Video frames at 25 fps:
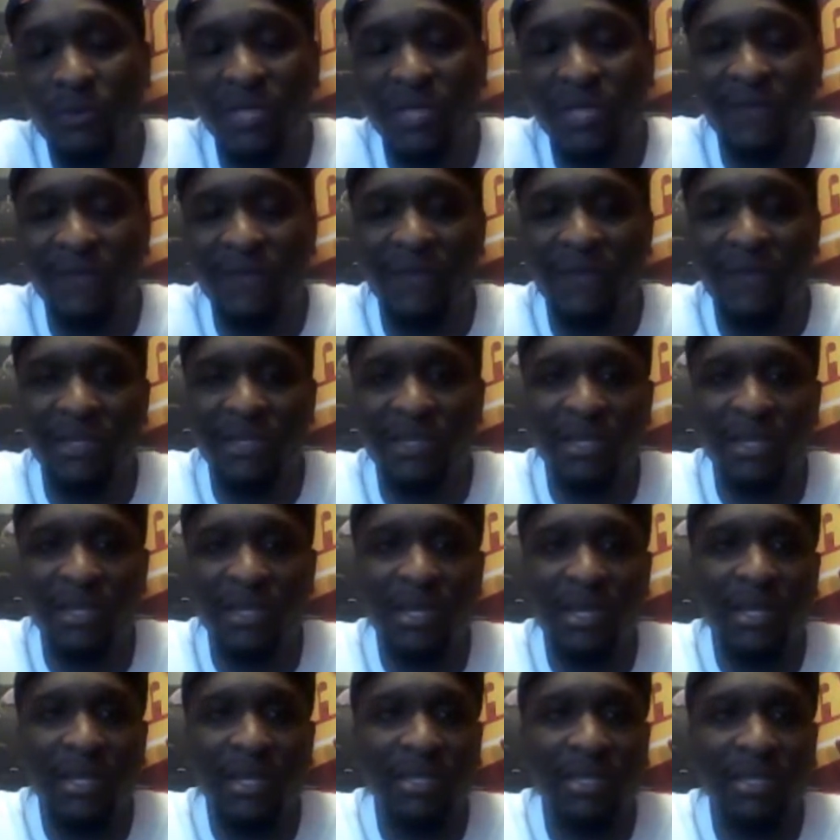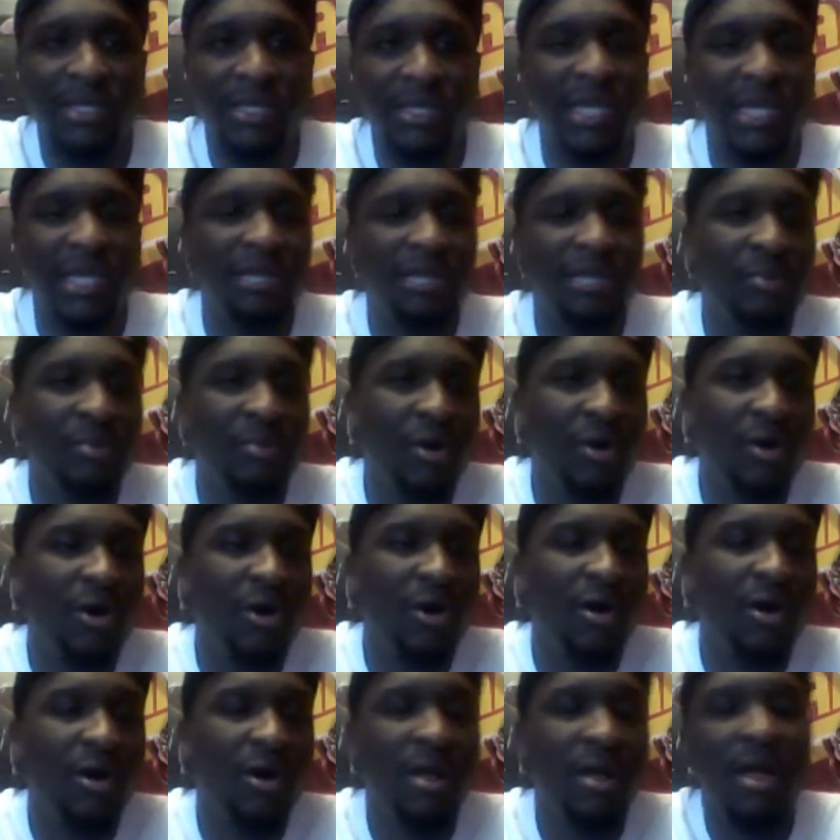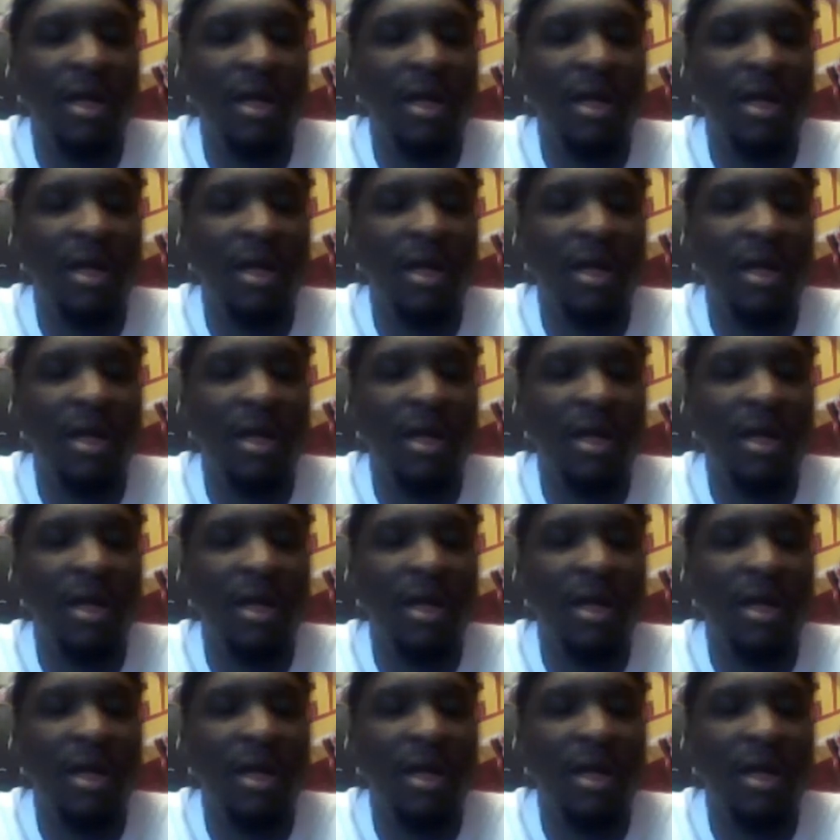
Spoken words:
defense to get the ball